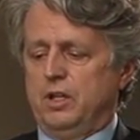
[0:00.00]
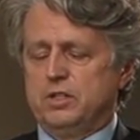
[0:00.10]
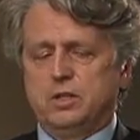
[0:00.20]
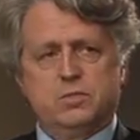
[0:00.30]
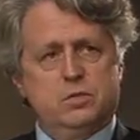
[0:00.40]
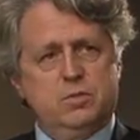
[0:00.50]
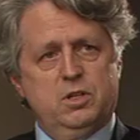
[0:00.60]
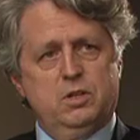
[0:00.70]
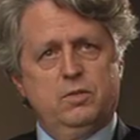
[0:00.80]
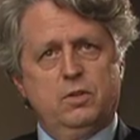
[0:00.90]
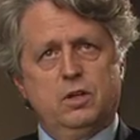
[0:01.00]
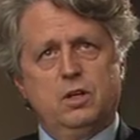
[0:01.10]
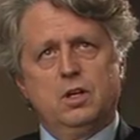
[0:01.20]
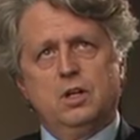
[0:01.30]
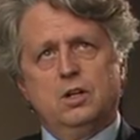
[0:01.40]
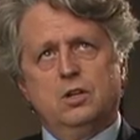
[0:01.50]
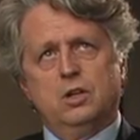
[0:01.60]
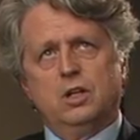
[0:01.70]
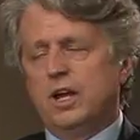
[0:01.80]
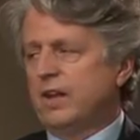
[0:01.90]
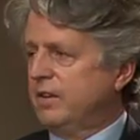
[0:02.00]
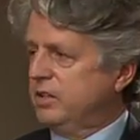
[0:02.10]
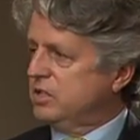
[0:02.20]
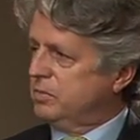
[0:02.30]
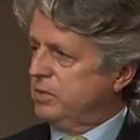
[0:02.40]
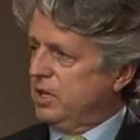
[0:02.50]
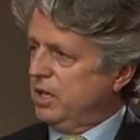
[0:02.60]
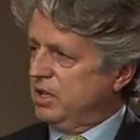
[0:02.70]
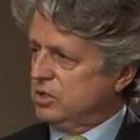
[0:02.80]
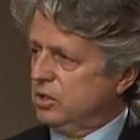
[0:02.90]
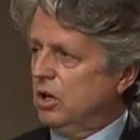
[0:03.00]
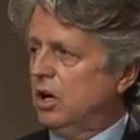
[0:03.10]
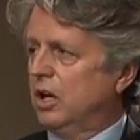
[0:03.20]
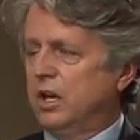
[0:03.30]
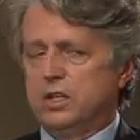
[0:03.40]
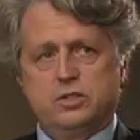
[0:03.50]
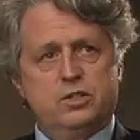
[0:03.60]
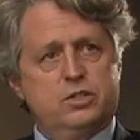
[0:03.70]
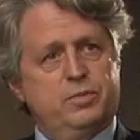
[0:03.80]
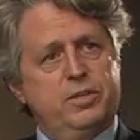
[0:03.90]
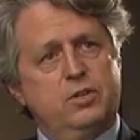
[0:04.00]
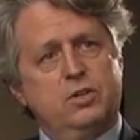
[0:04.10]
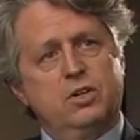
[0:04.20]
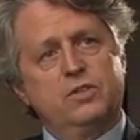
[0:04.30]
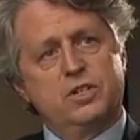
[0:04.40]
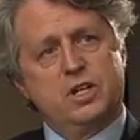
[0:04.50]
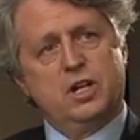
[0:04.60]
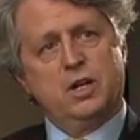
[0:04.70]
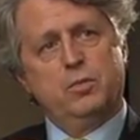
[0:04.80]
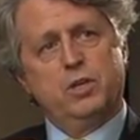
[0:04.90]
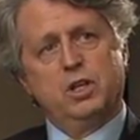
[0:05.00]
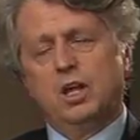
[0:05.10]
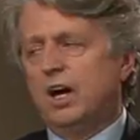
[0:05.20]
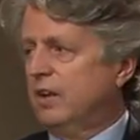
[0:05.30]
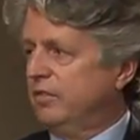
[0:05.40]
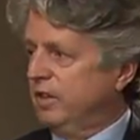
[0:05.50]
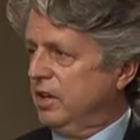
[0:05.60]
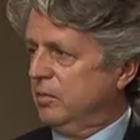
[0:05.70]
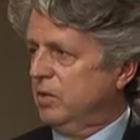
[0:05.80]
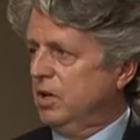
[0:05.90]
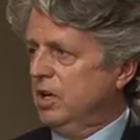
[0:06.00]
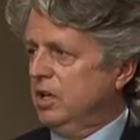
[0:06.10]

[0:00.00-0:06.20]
it seems to me that a lot of that discipline has disappeared over time with a lot of them,